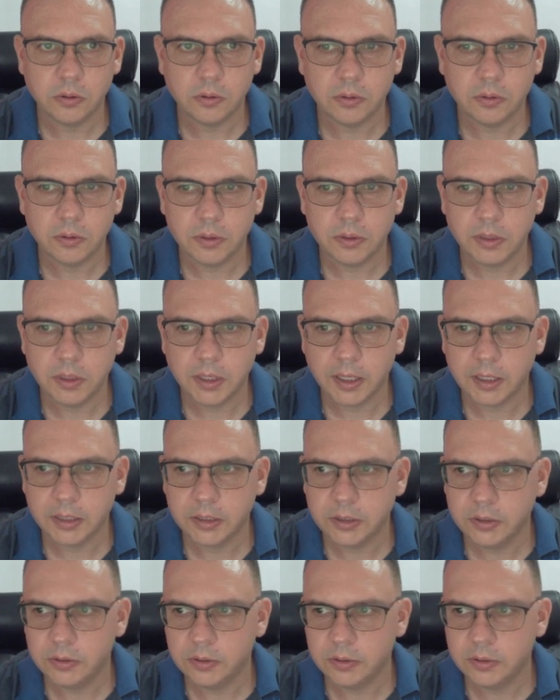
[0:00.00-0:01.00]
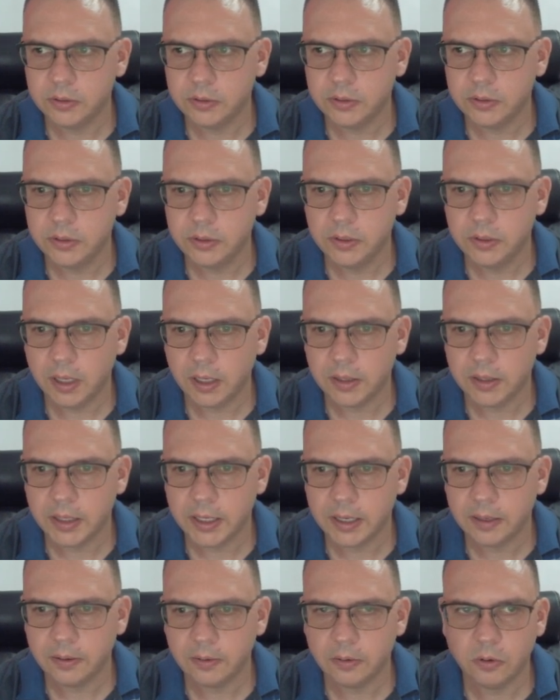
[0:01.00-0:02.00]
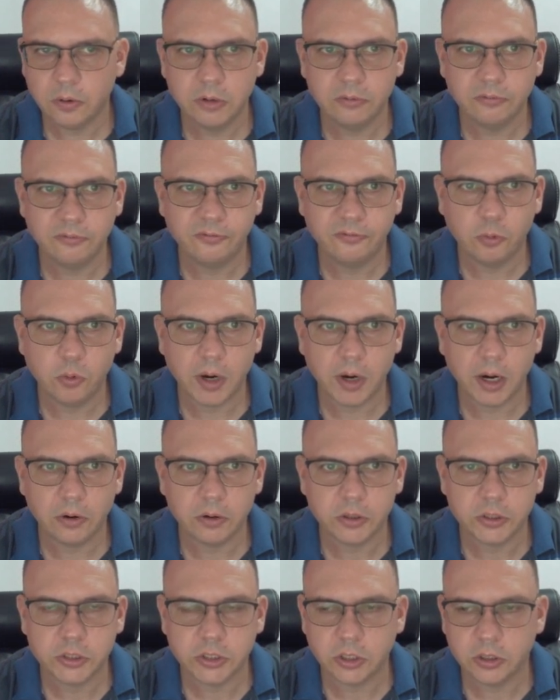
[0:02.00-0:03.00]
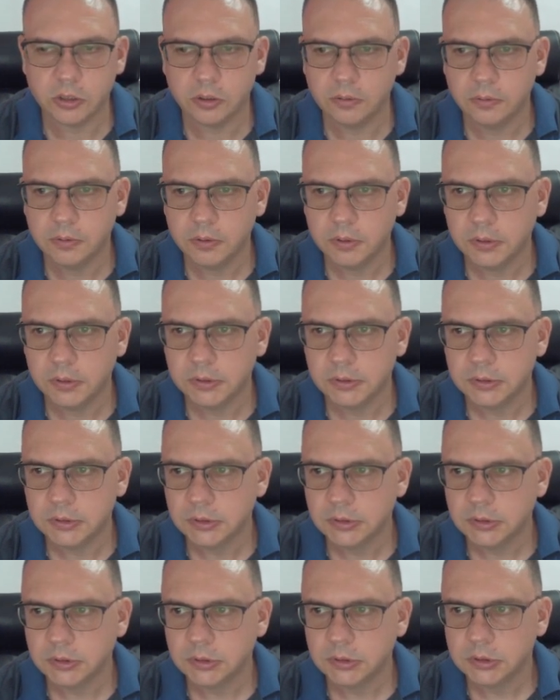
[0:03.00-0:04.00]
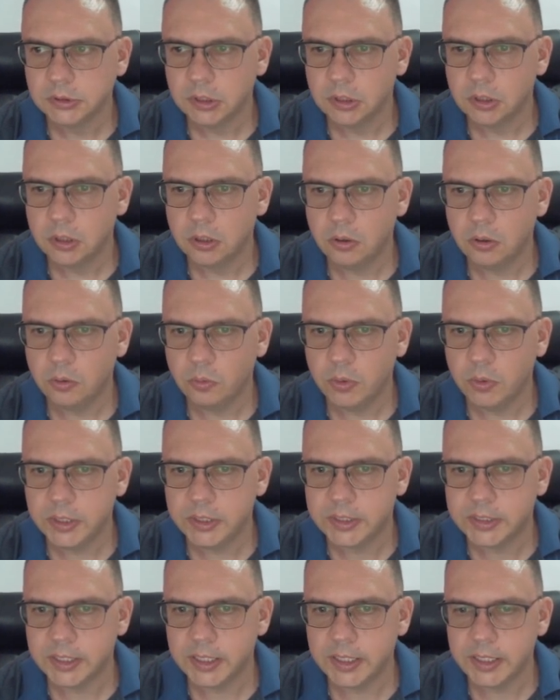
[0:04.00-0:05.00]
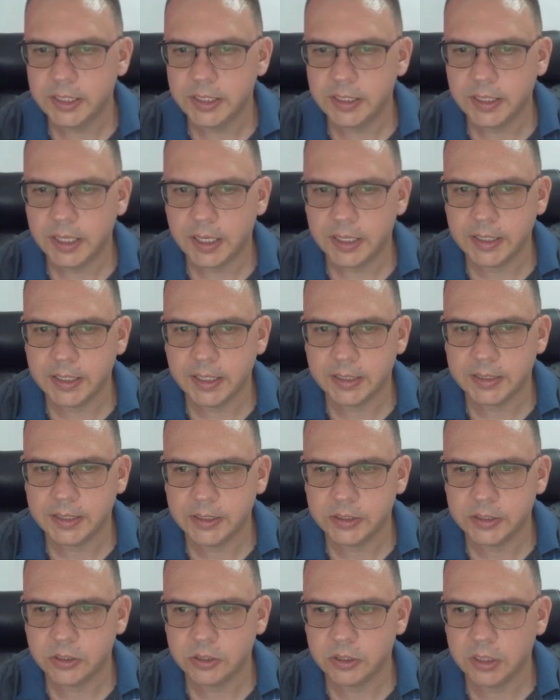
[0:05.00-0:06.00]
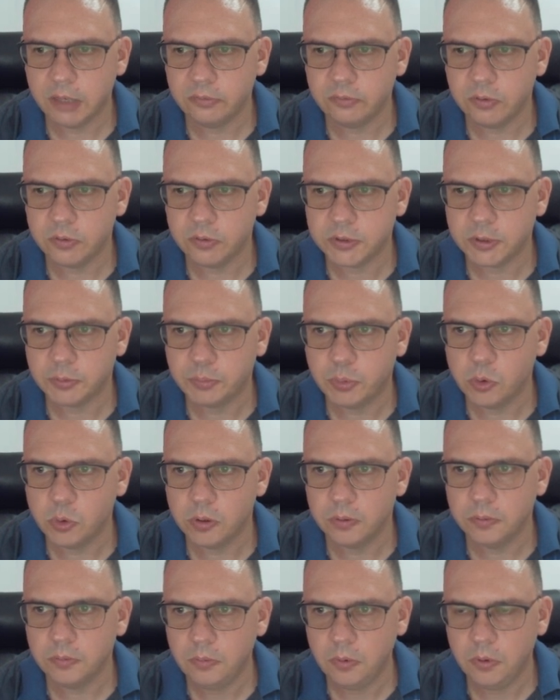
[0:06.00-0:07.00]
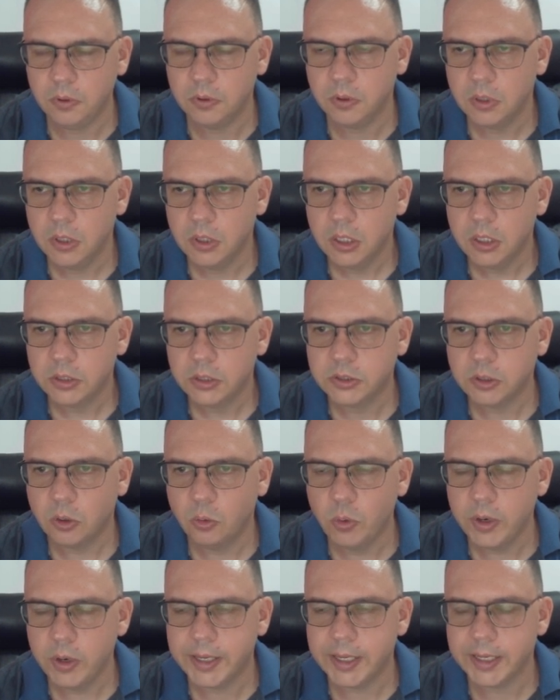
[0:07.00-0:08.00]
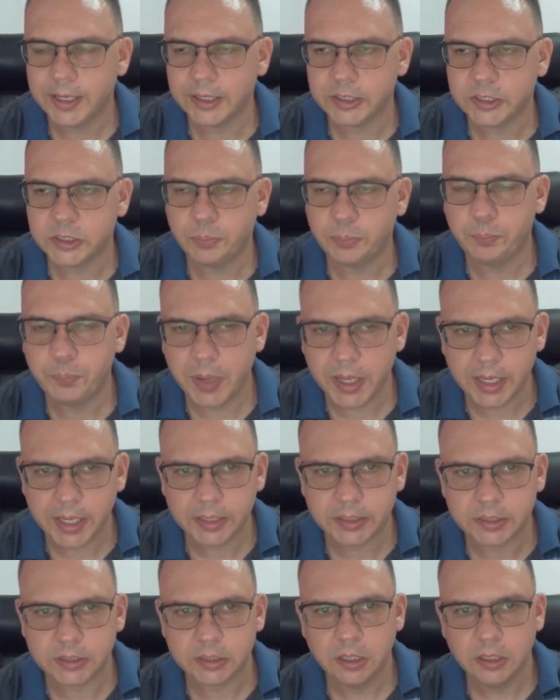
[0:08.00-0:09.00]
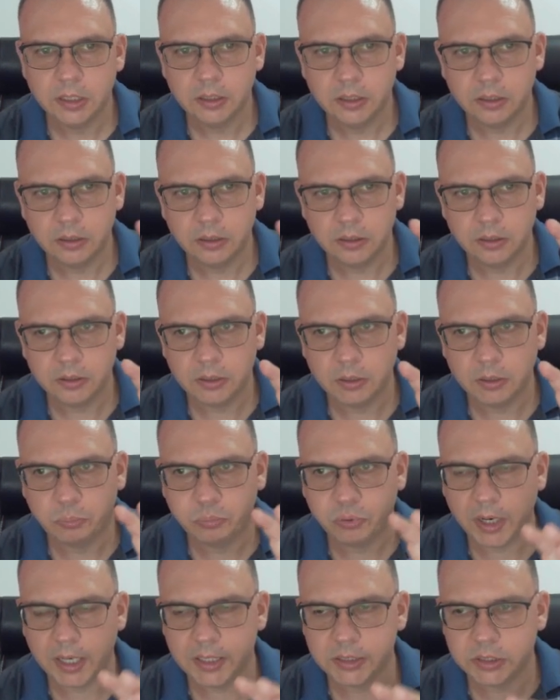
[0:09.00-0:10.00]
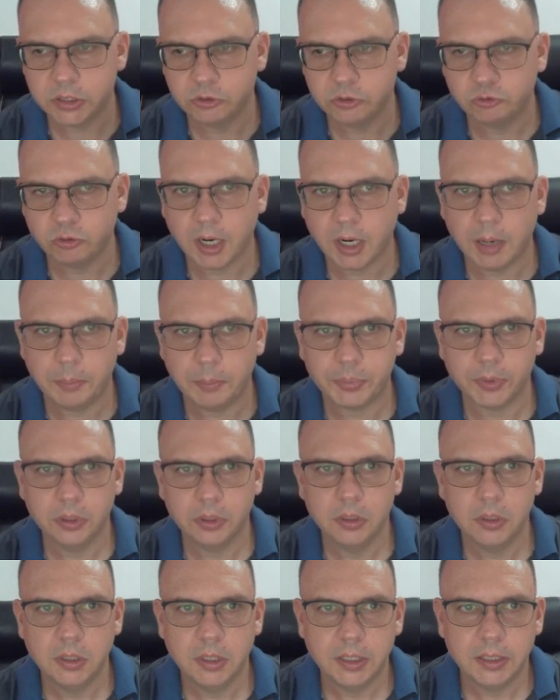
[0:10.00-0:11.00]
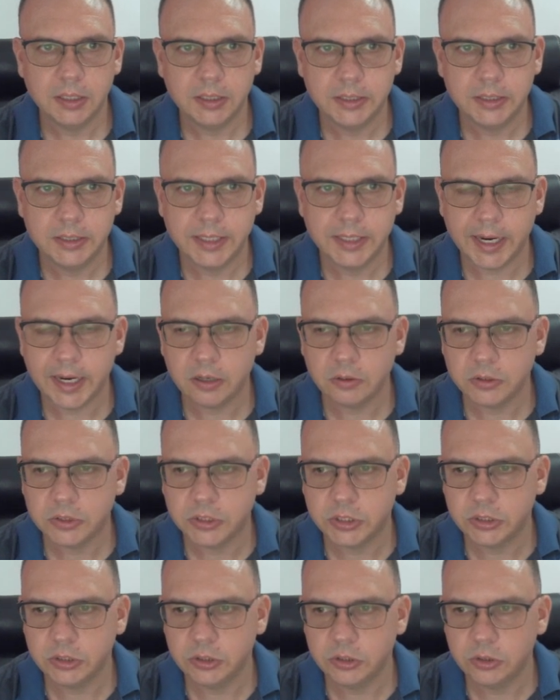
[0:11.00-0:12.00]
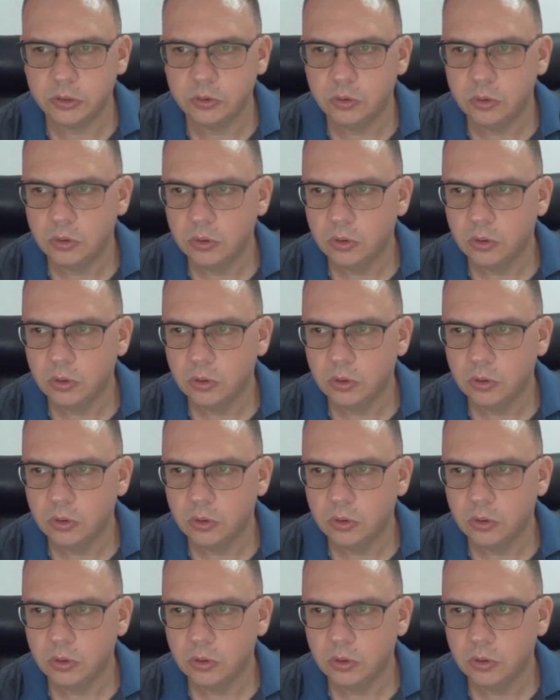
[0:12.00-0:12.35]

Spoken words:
I could do that, or even 4 hour chart, we see that yes, here's your level of support. So we can expect the price to drop down to